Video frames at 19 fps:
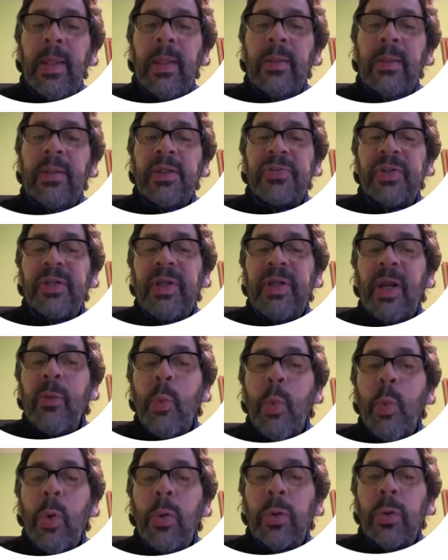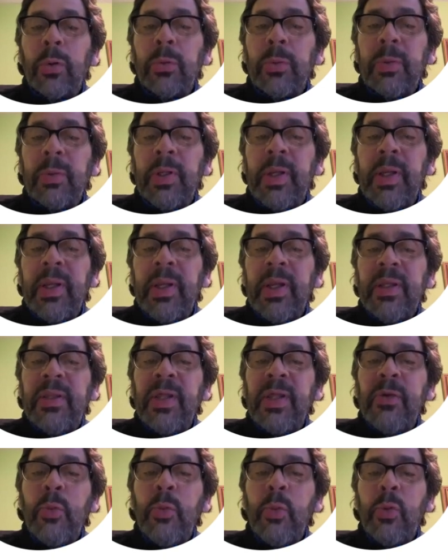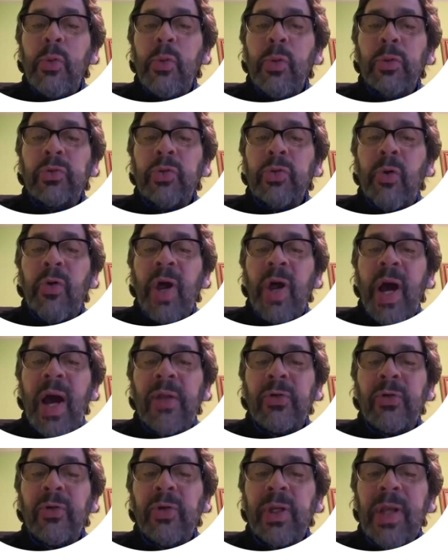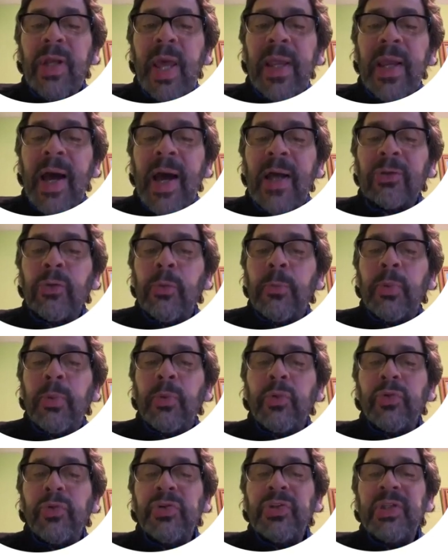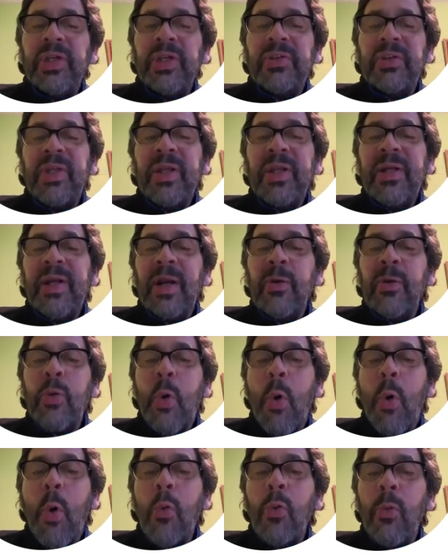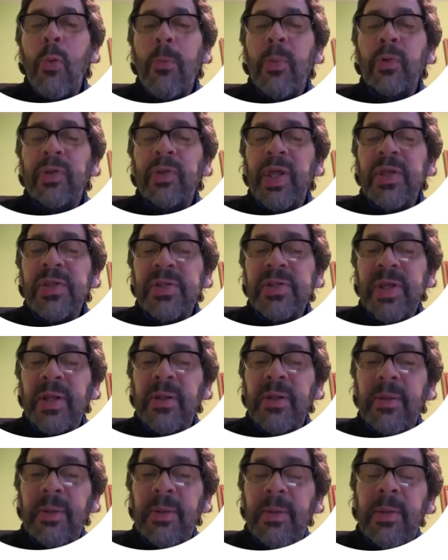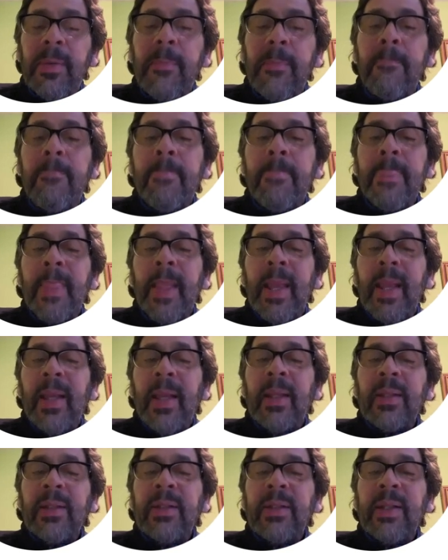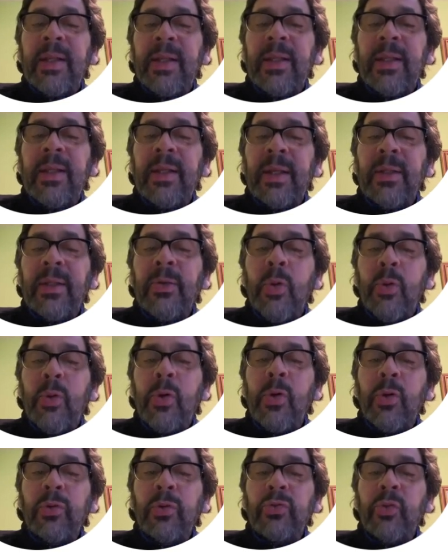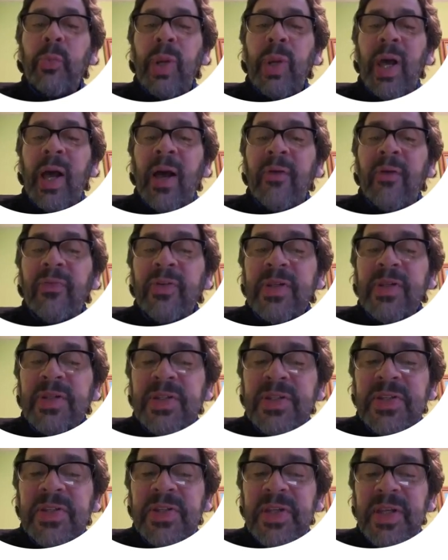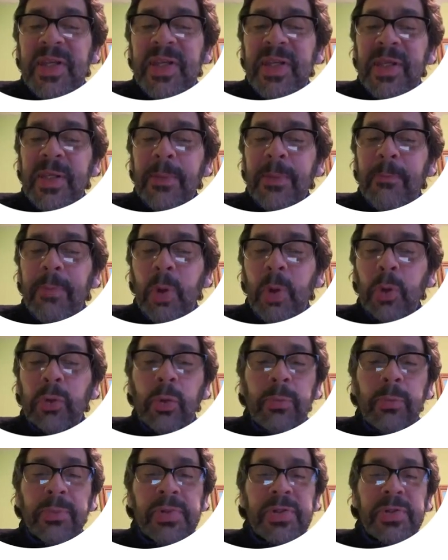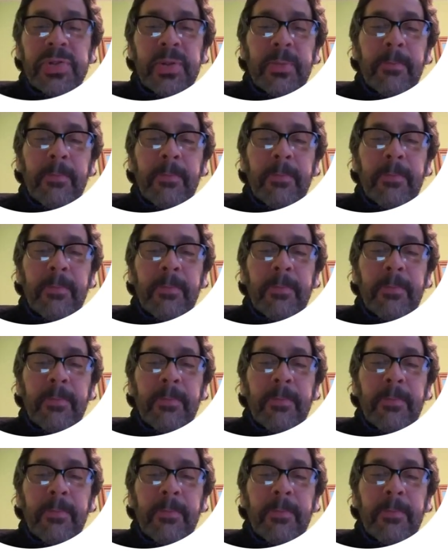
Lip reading: The external world is the nucleus of a hydrogen-like atom producing the external Coulomb potential. The nucleus will have Z protons.